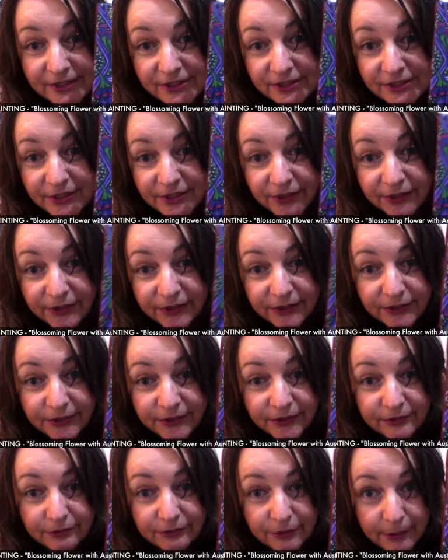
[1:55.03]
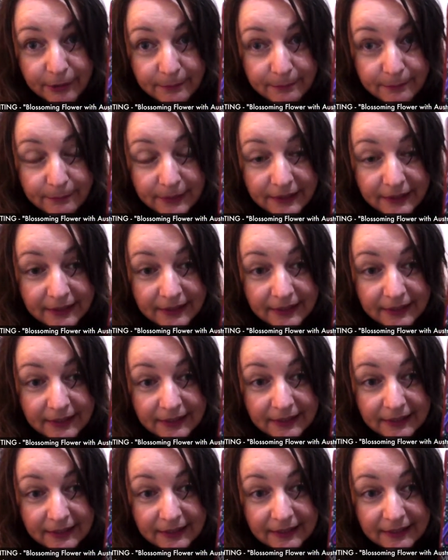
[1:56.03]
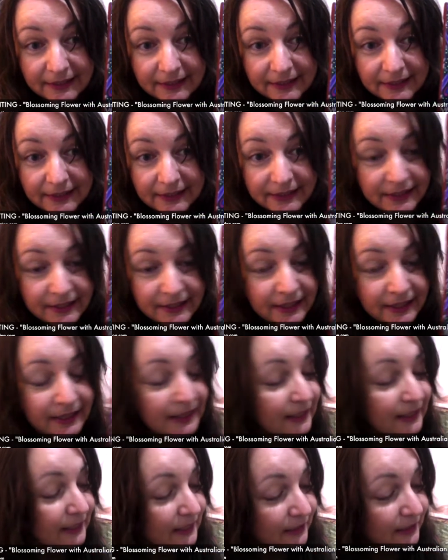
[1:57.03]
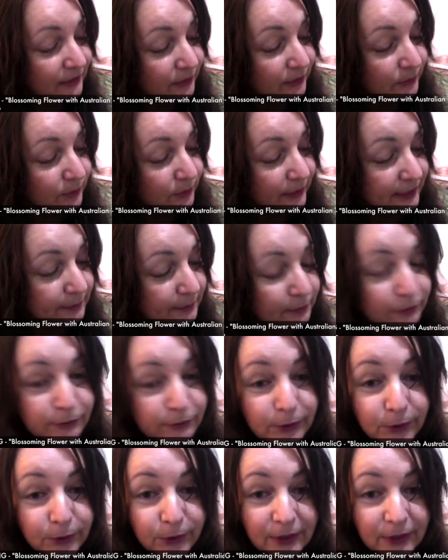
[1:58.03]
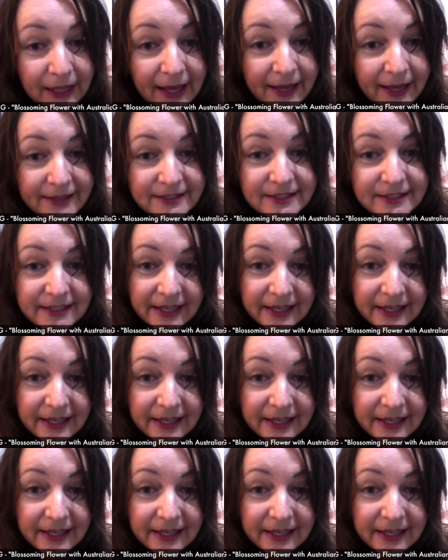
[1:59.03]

So from the week before last,